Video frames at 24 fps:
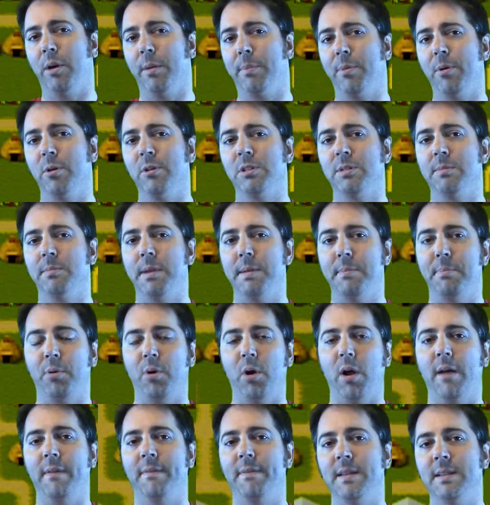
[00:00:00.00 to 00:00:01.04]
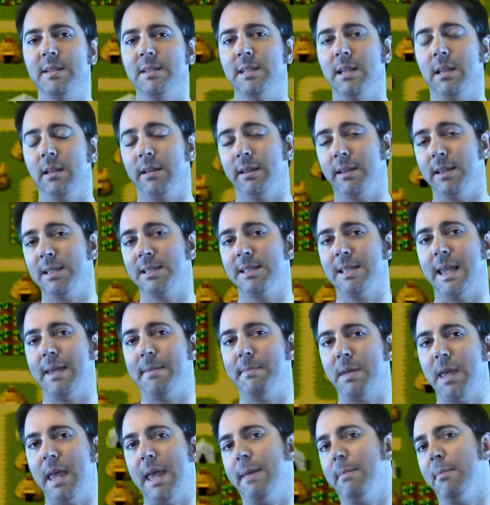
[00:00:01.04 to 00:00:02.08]
a person may profit selling the same
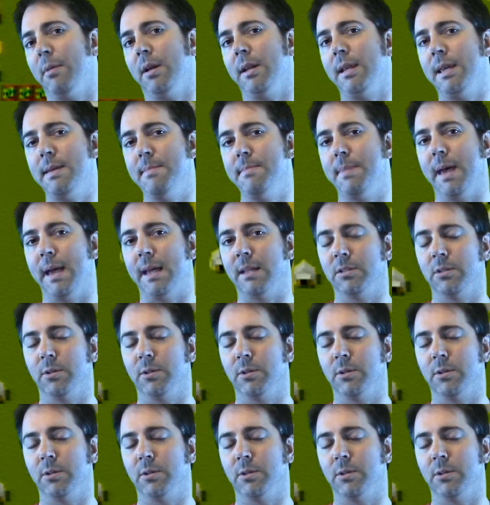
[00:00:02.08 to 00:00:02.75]
game on eBay.